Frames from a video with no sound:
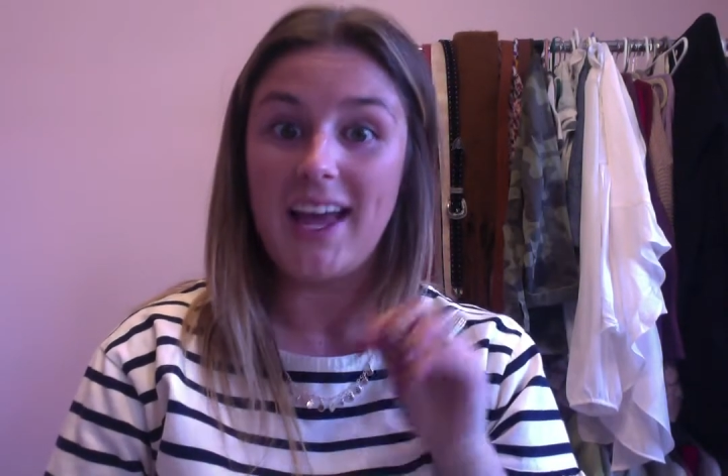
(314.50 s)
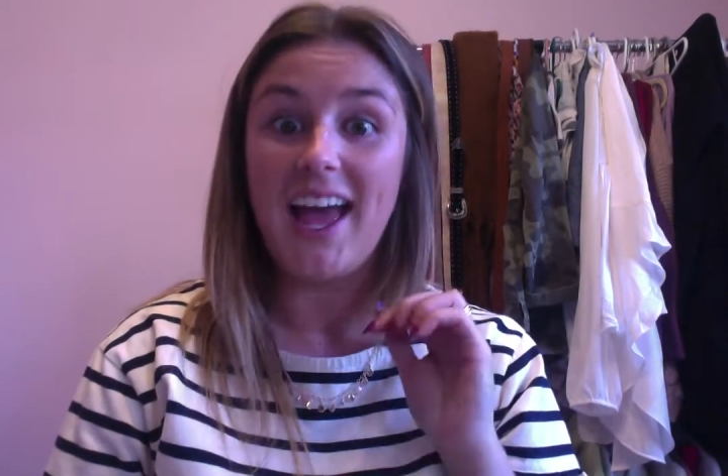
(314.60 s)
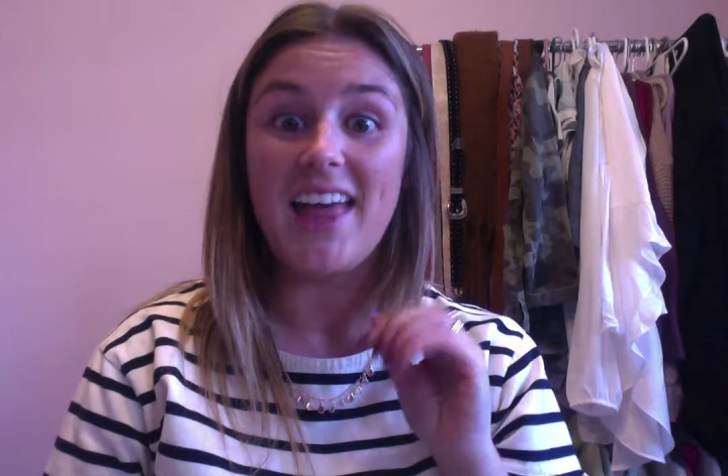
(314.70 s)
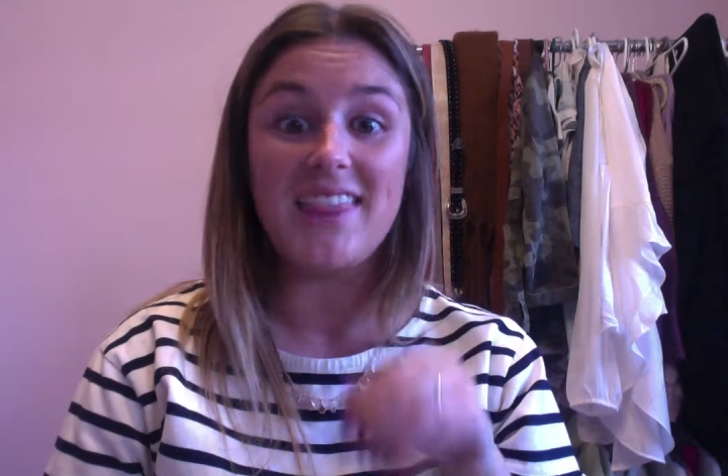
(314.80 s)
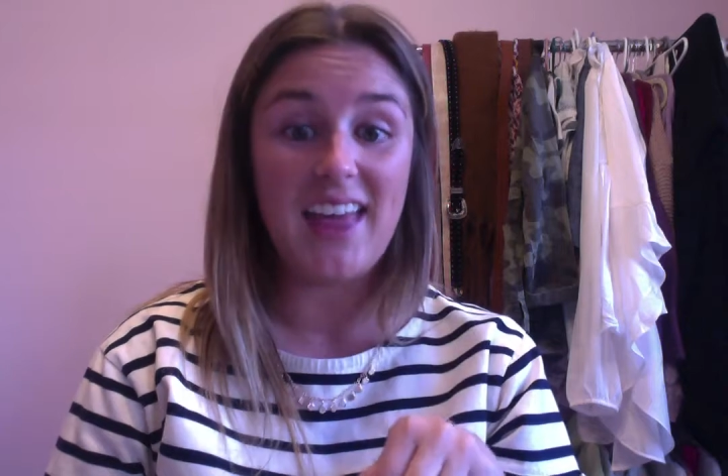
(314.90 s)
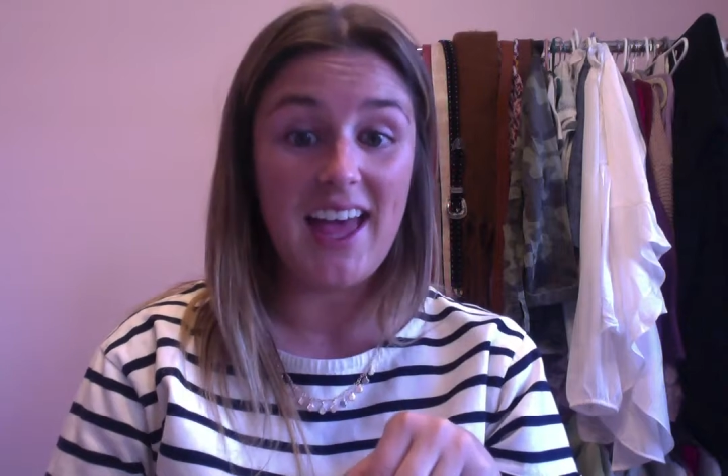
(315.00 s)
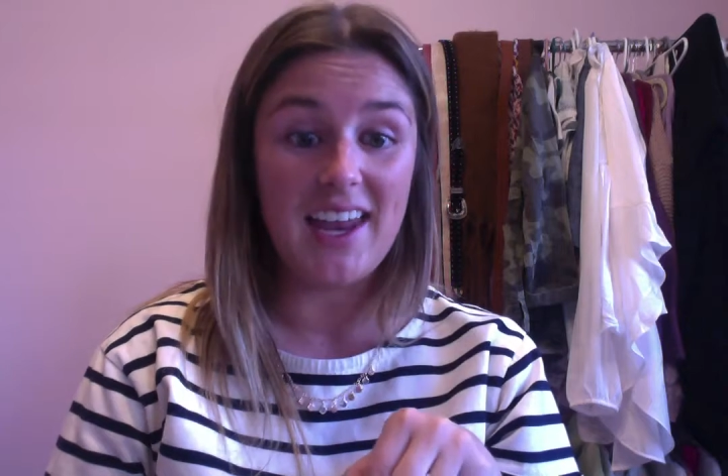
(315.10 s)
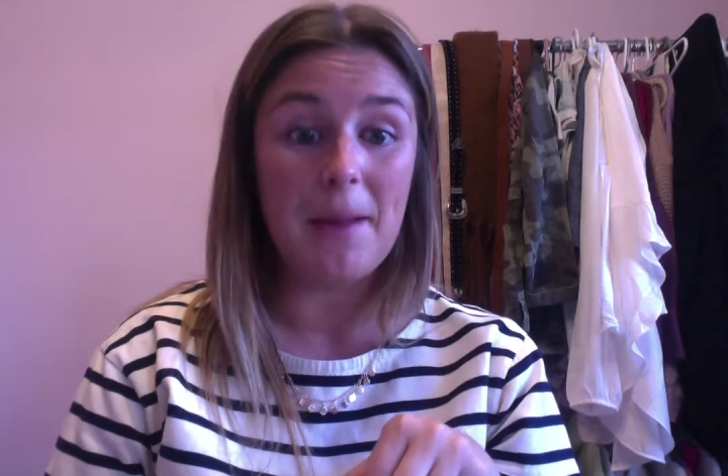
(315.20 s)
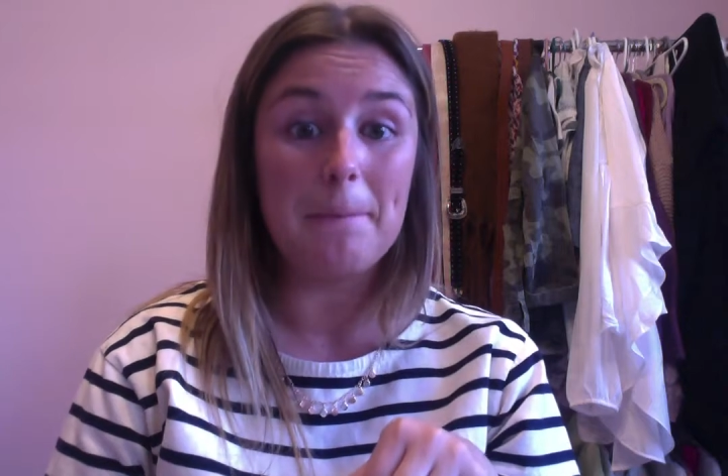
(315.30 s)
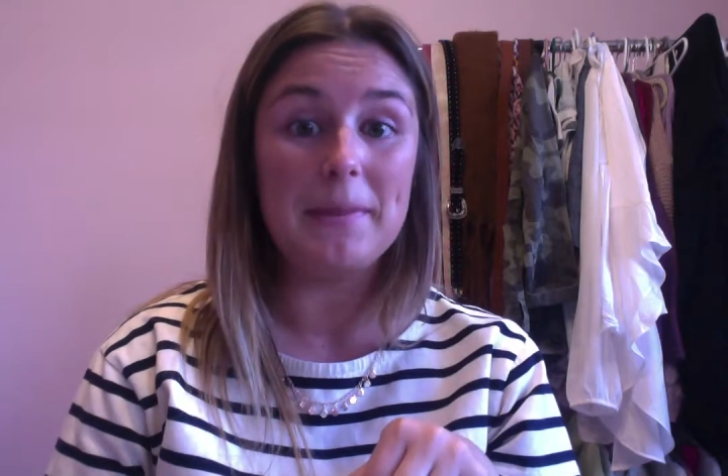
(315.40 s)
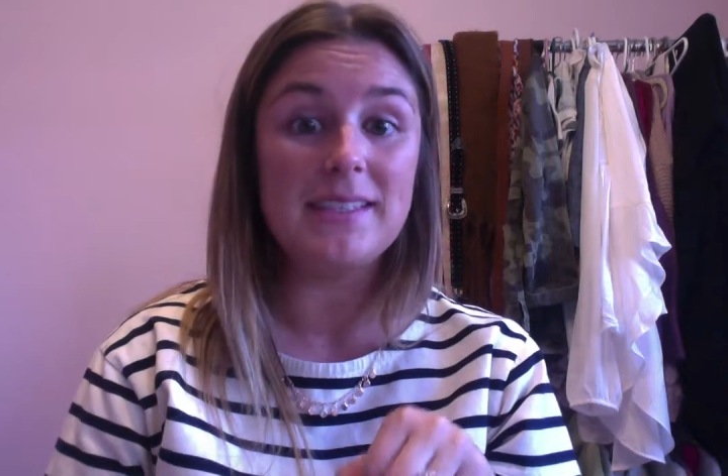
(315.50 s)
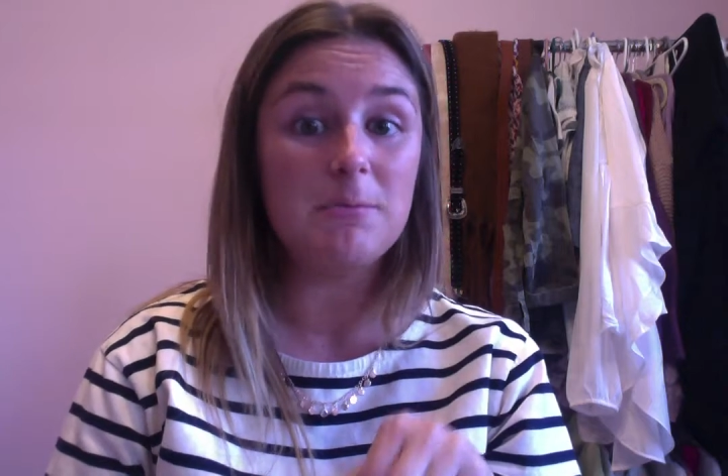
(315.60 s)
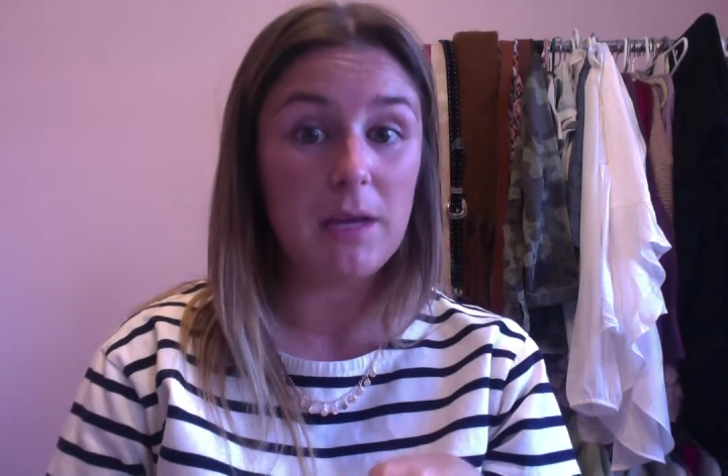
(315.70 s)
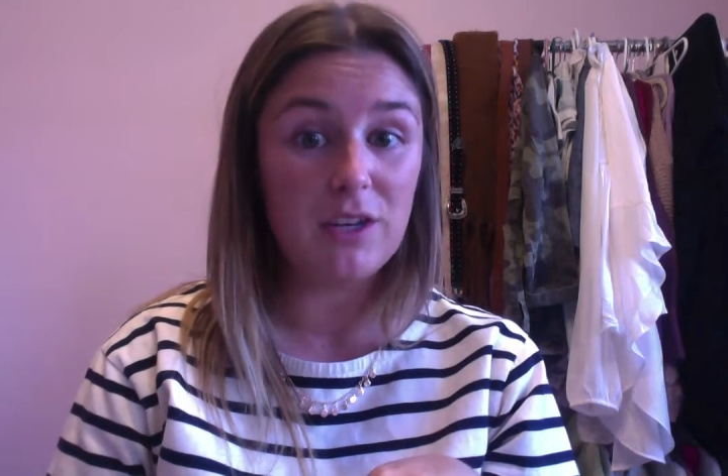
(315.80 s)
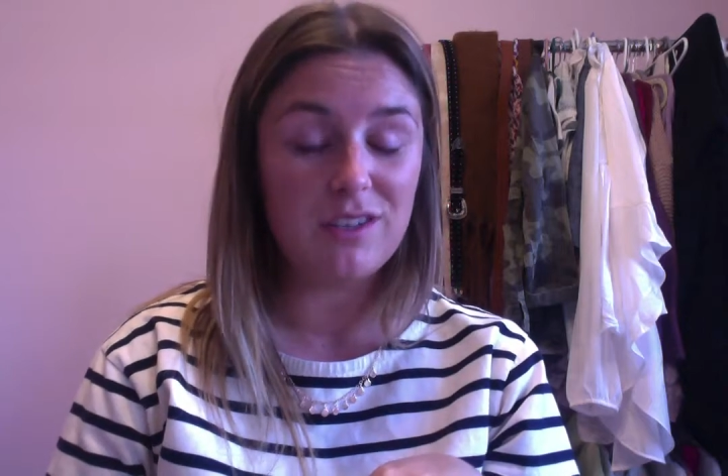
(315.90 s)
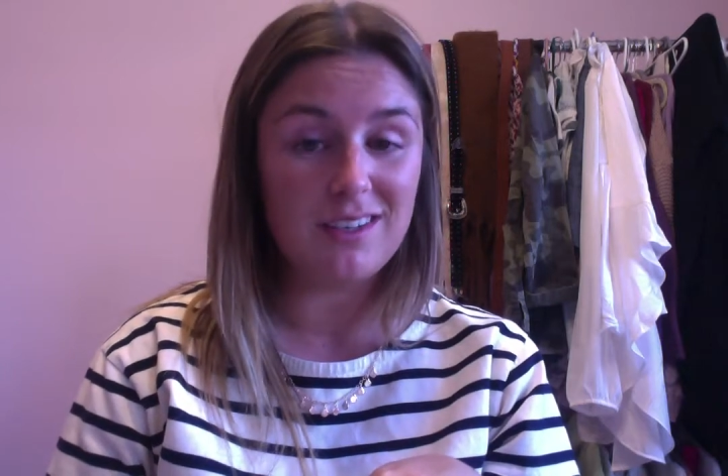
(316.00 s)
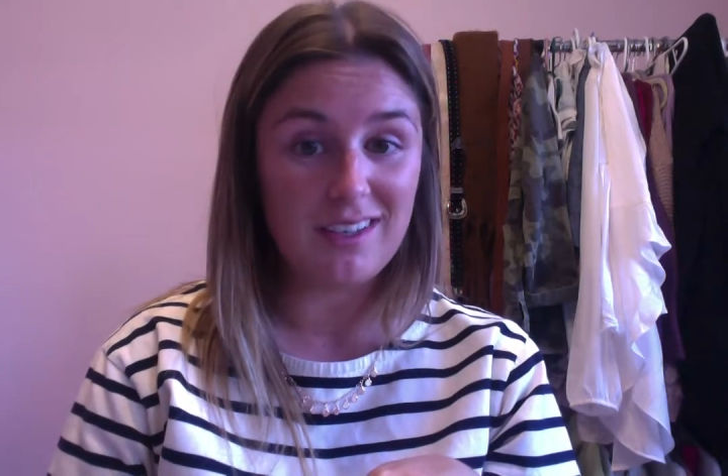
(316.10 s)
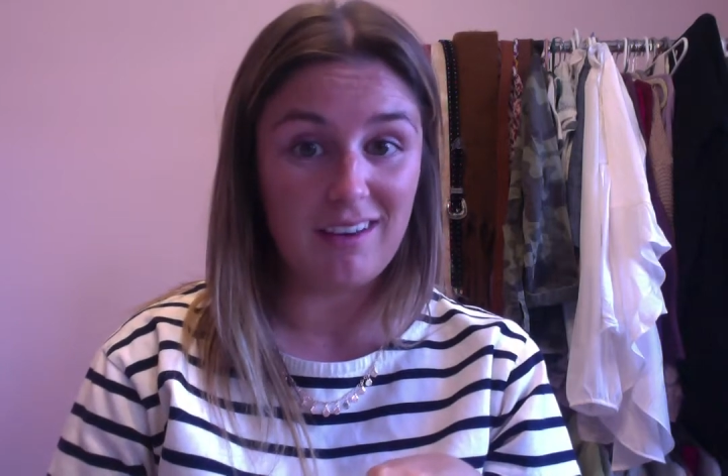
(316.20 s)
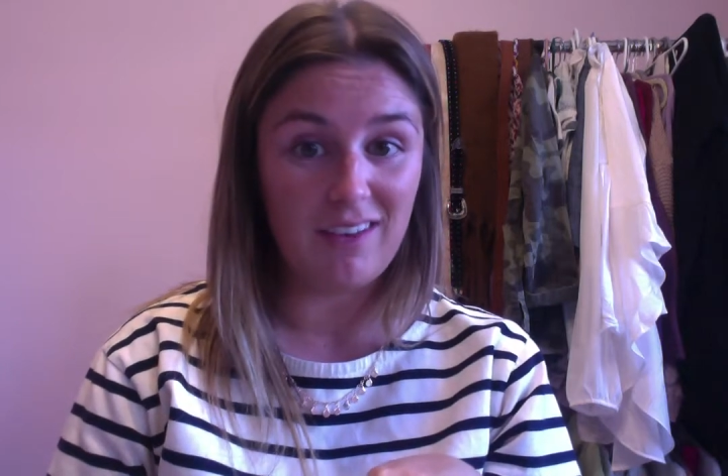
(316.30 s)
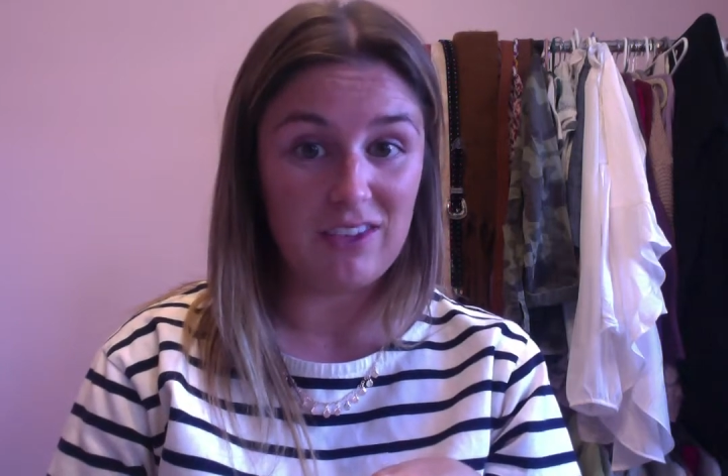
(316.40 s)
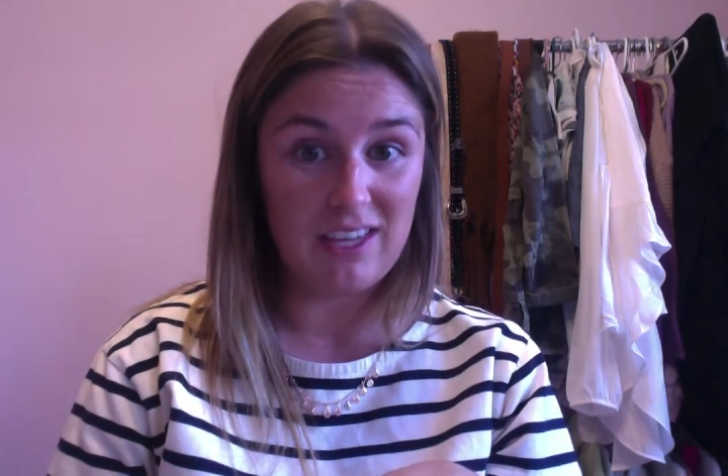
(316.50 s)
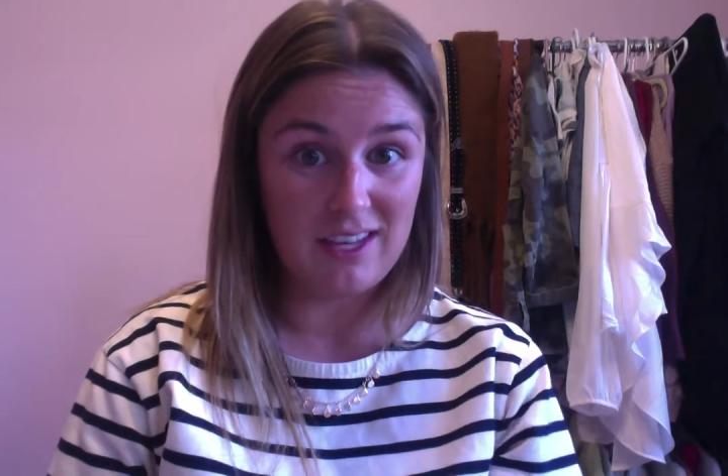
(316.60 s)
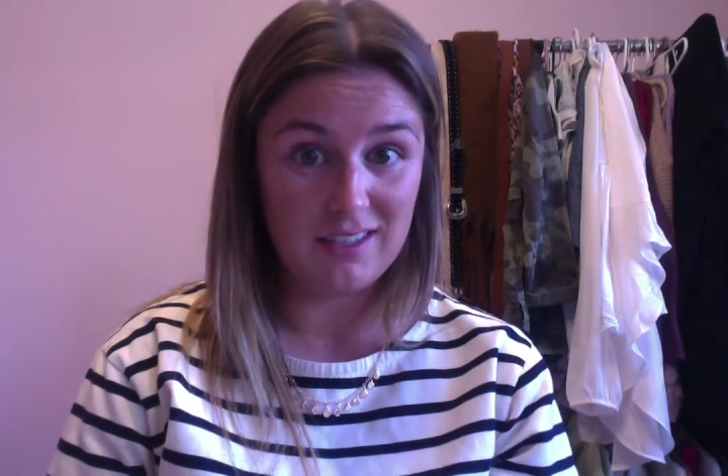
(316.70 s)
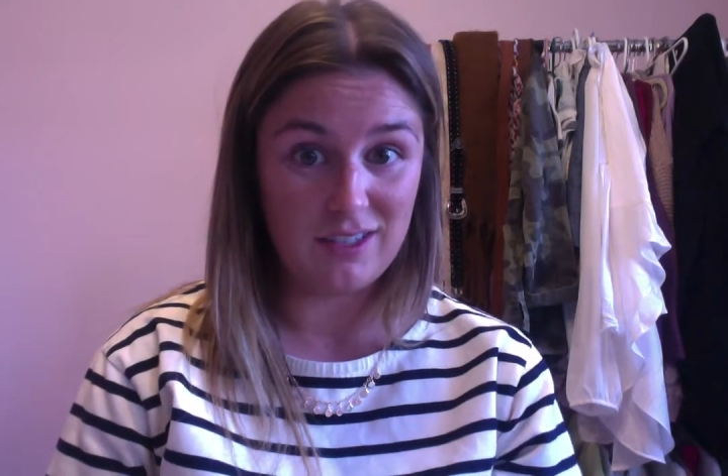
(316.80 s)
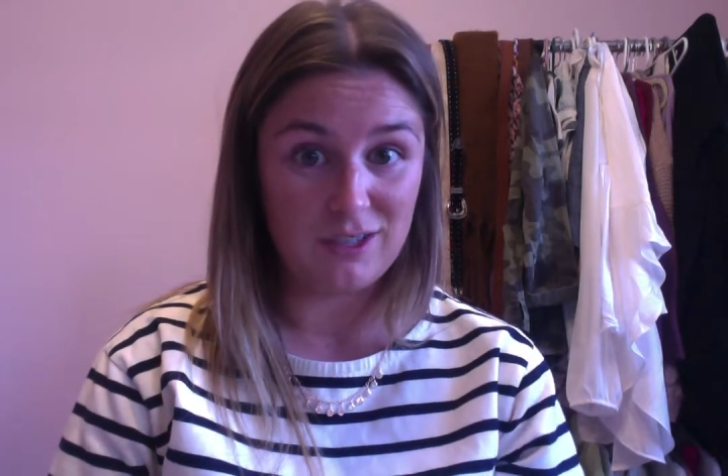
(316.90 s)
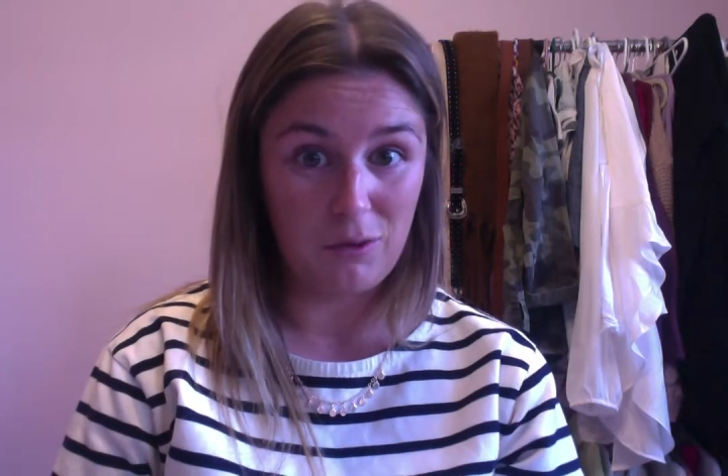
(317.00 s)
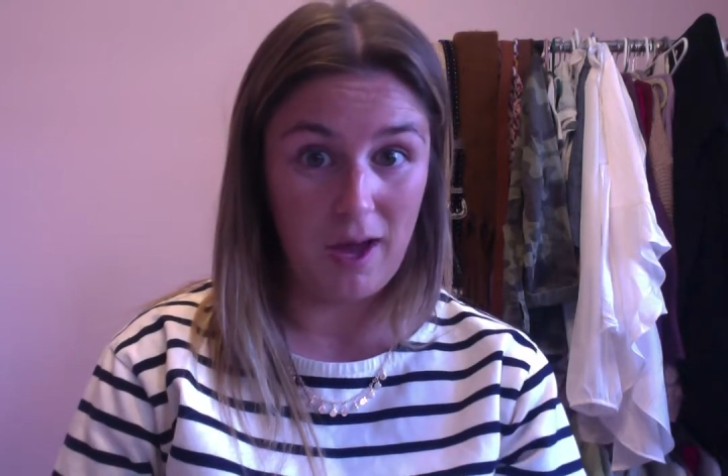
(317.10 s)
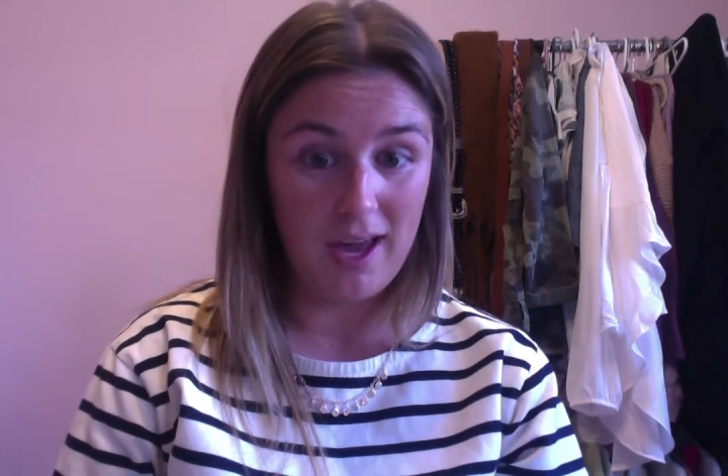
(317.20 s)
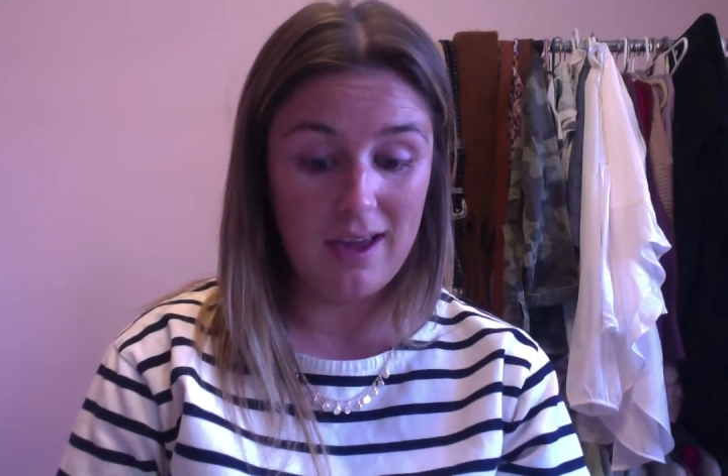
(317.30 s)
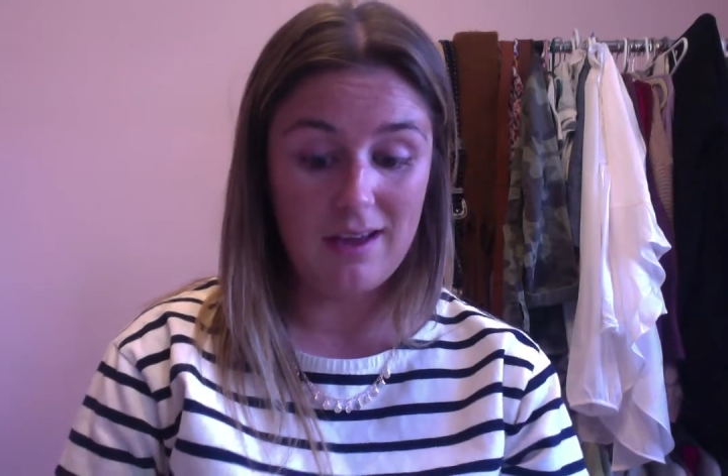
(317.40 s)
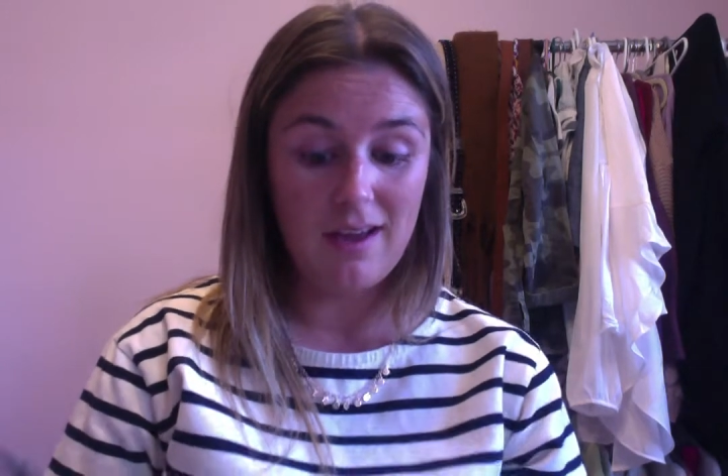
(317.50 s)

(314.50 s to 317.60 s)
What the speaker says: And then Mrs. Peterson is going to give you the answers, okay?